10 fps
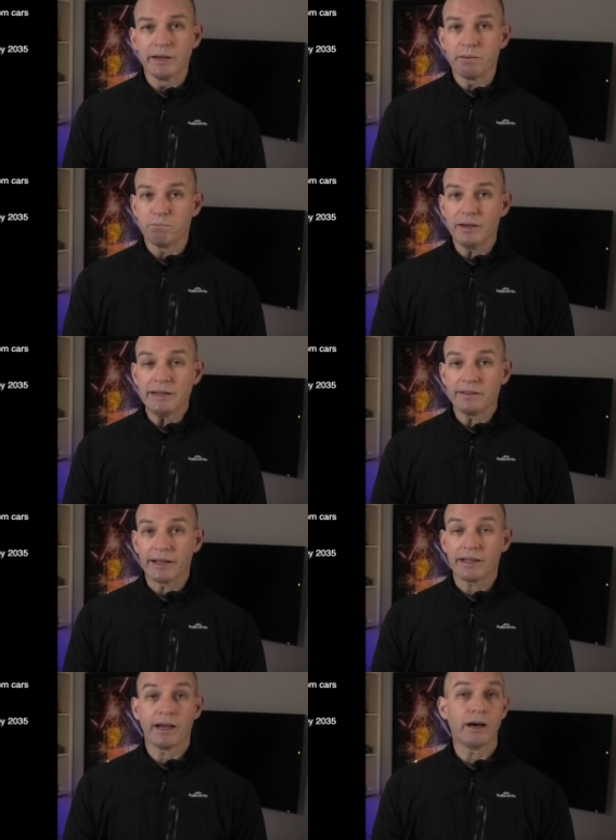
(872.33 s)
Meaning
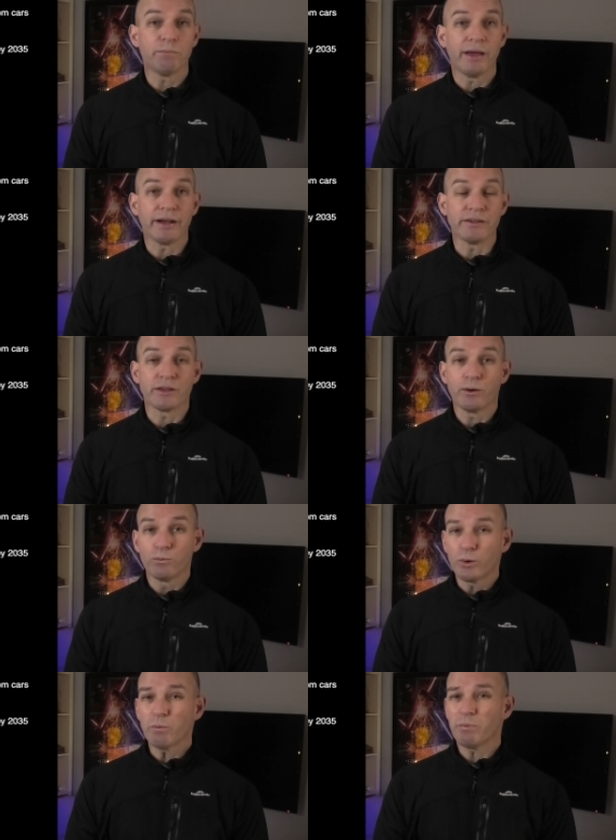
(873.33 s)
that car makers
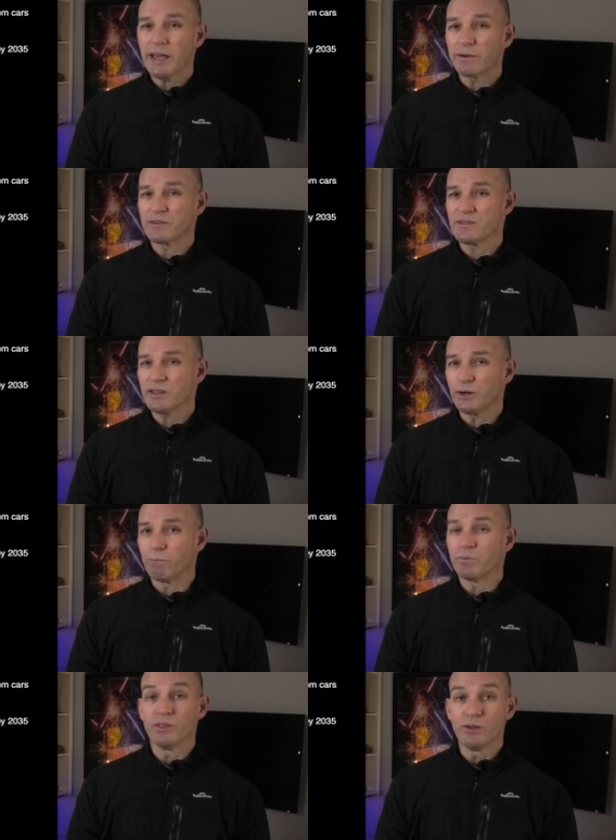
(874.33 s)
wouldn't be able to
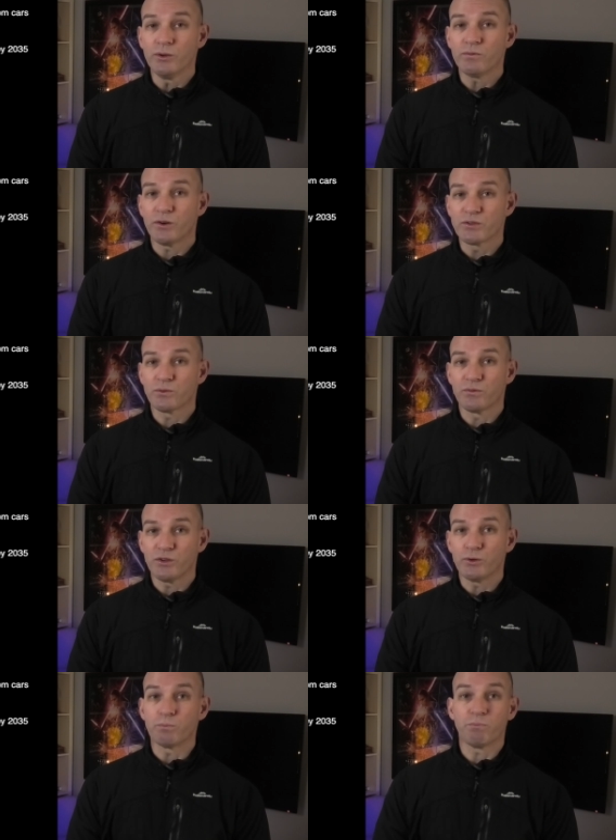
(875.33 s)
sell new fossil
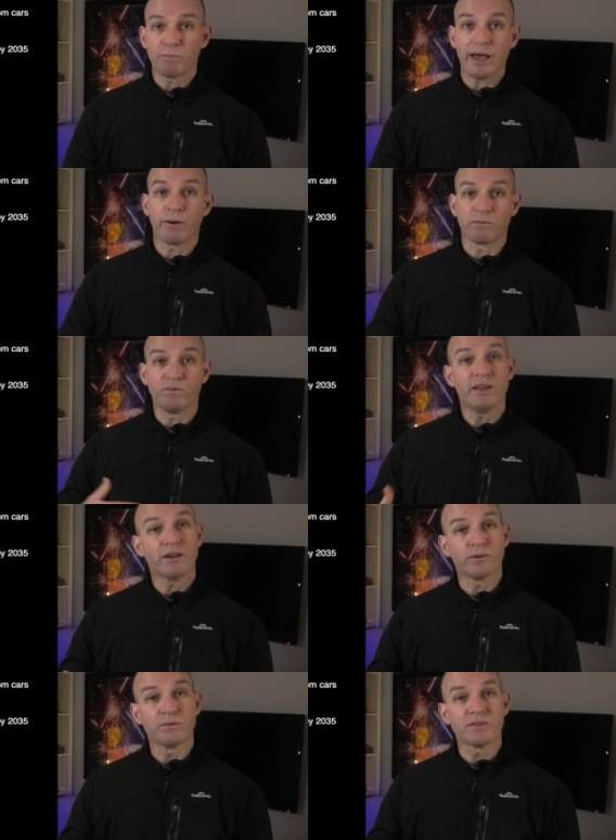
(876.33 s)
fuel powered
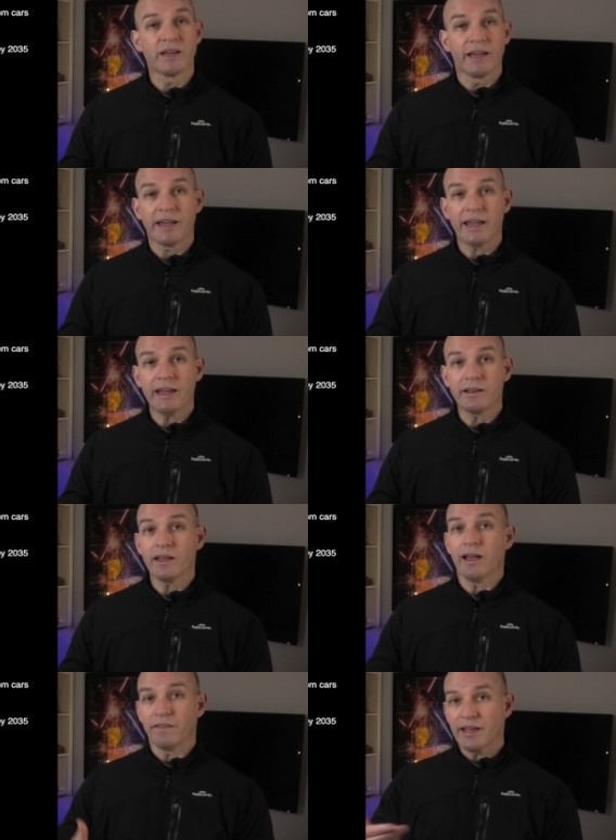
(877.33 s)
vehicles in
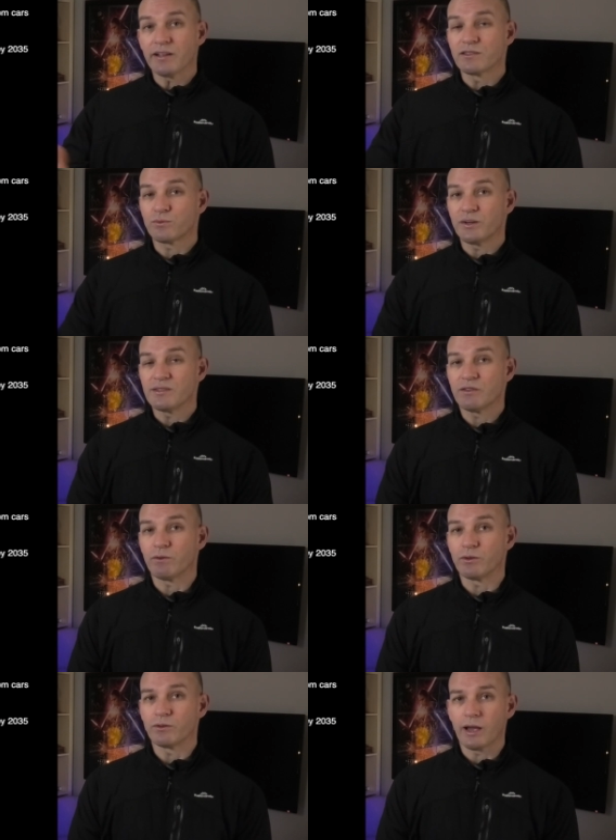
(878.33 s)
that
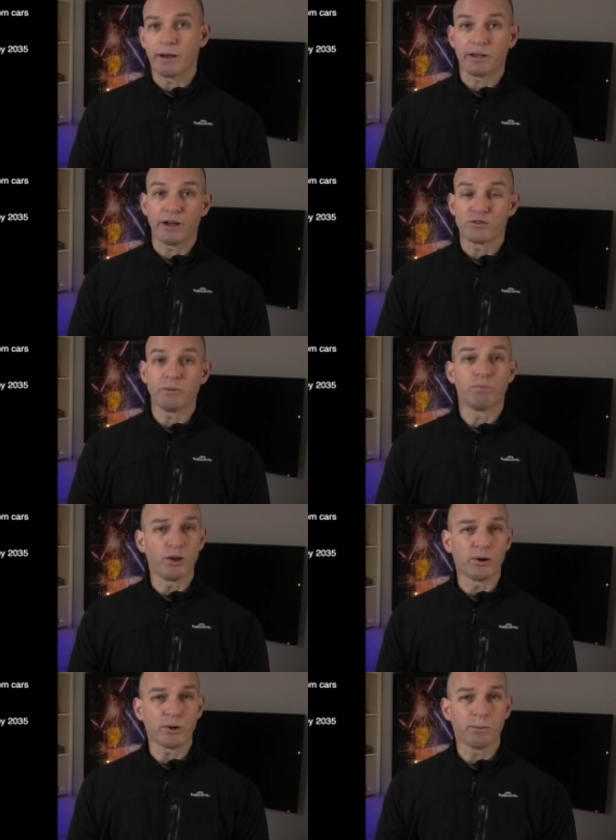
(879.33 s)
27 country
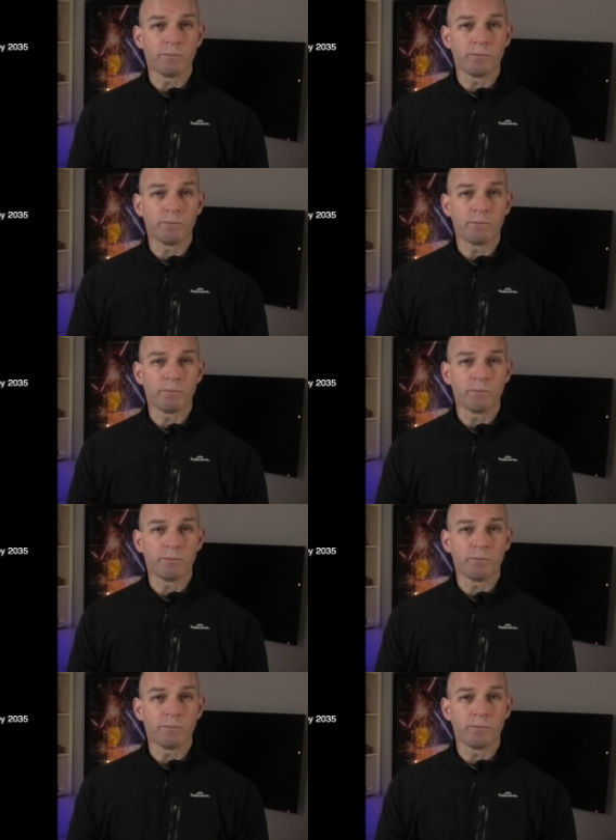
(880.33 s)
bloc.